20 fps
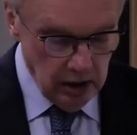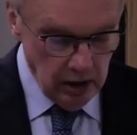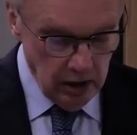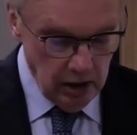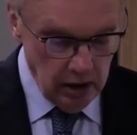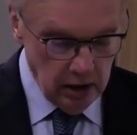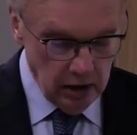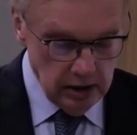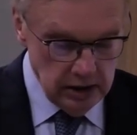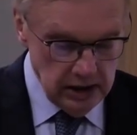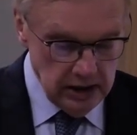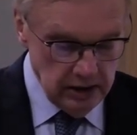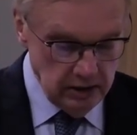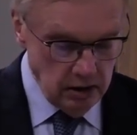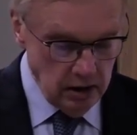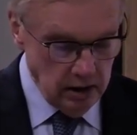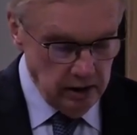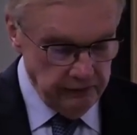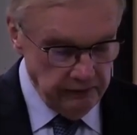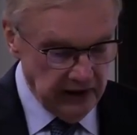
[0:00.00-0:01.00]
uh,
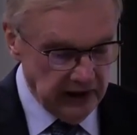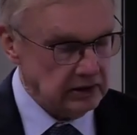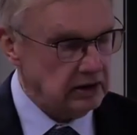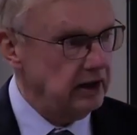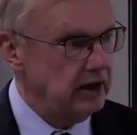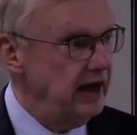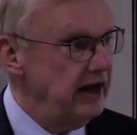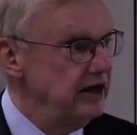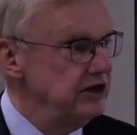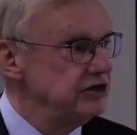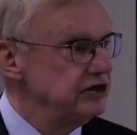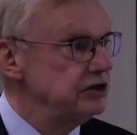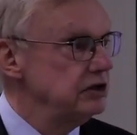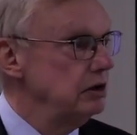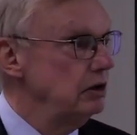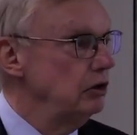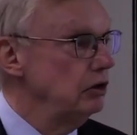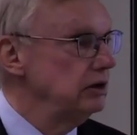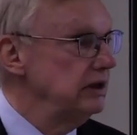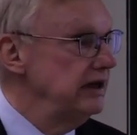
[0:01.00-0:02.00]
in that case
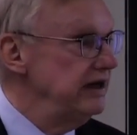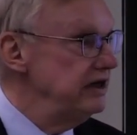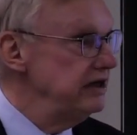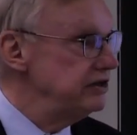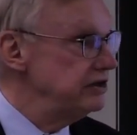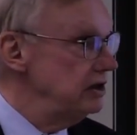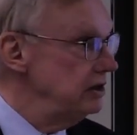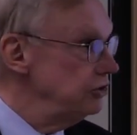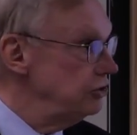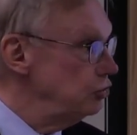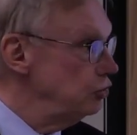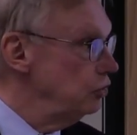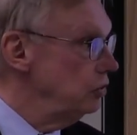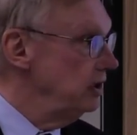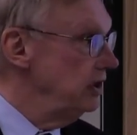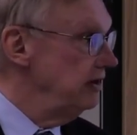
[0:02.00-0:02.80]
at least it should